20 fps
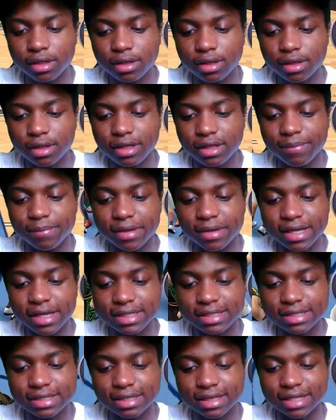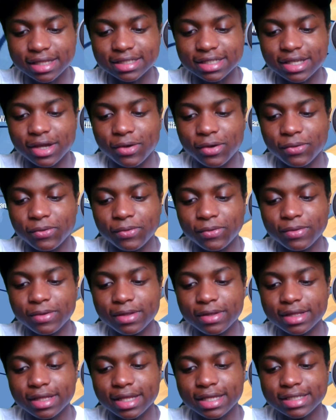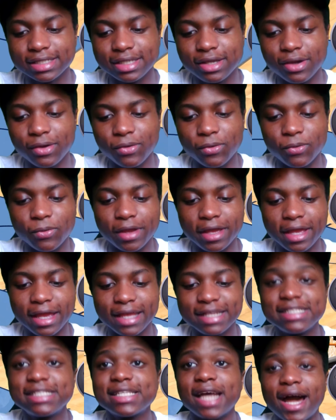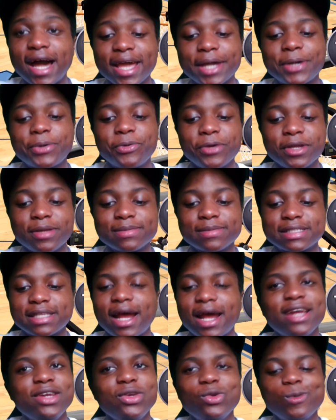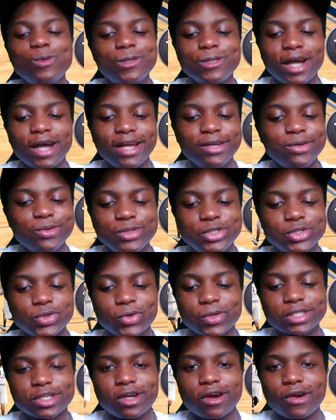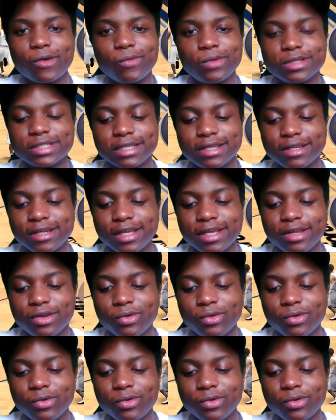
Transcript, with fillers: He missed? Let's go. Let's go. And Zion Williamson. I knew I knew George Carl wasn't gonna get no